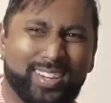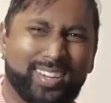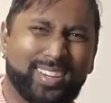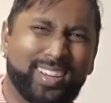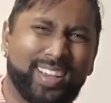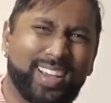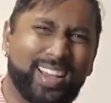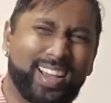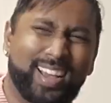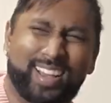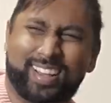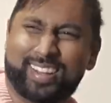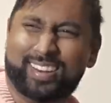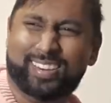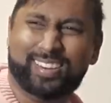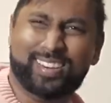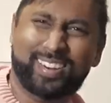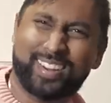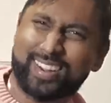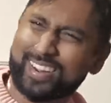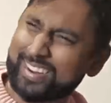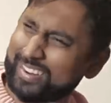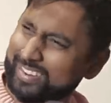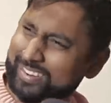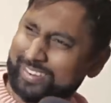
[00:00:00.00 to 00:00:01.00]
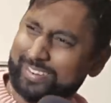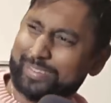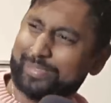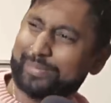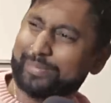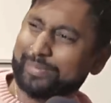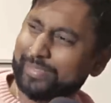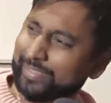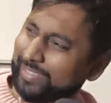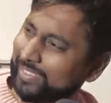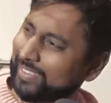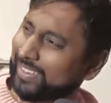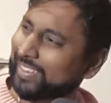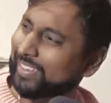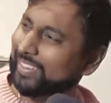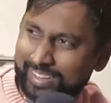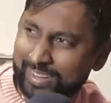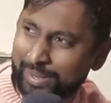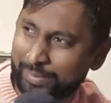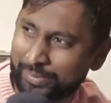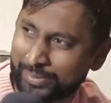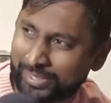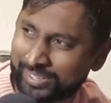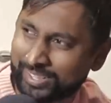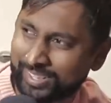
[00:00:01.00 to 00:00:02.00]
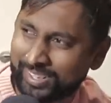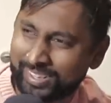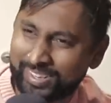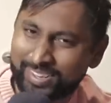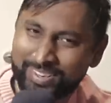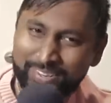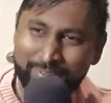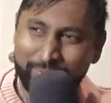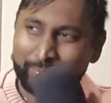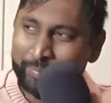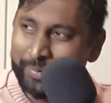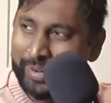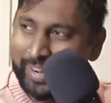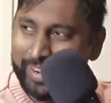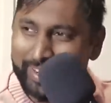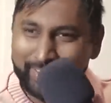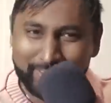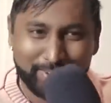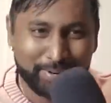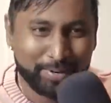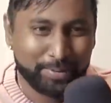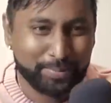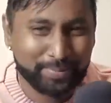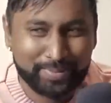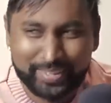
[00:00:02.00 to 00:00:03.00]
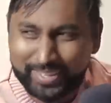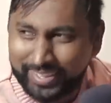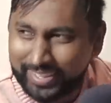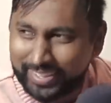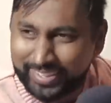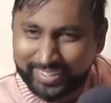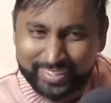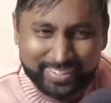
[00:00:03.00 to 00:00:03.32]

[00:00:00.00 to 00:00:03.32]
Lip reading: God damn. I'm gonna turn on the radio, man.